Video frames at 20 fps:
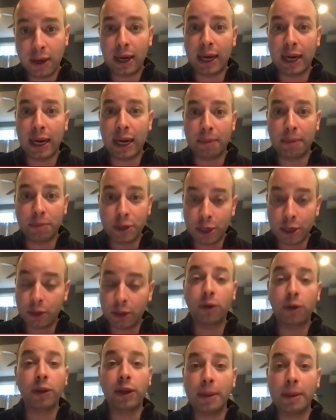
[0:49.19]
um,
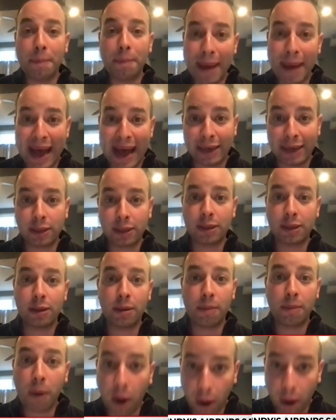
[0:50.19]
particularly
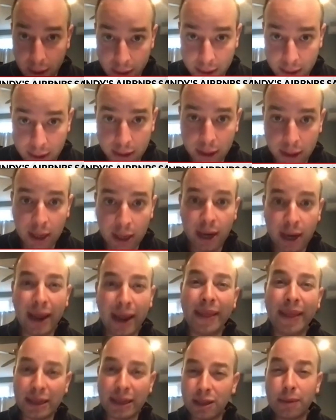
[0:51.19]
mass parties,
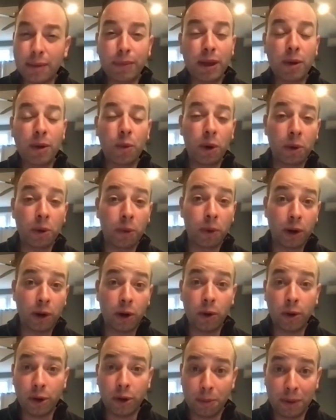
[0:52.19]
and that's something where we're
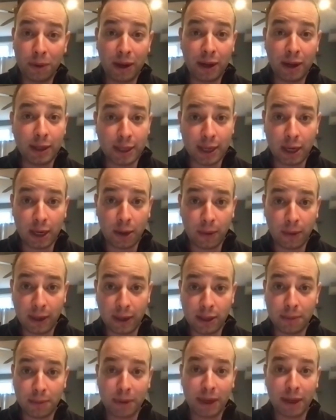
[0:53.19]
going to be
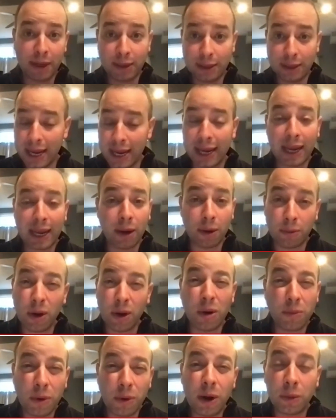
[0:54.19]
continuing to be taking
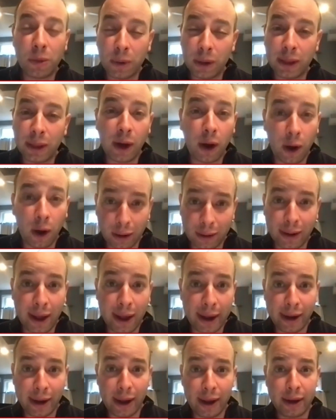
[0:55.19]
a really hard
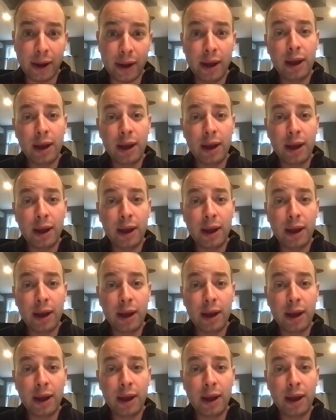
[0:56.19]
line on.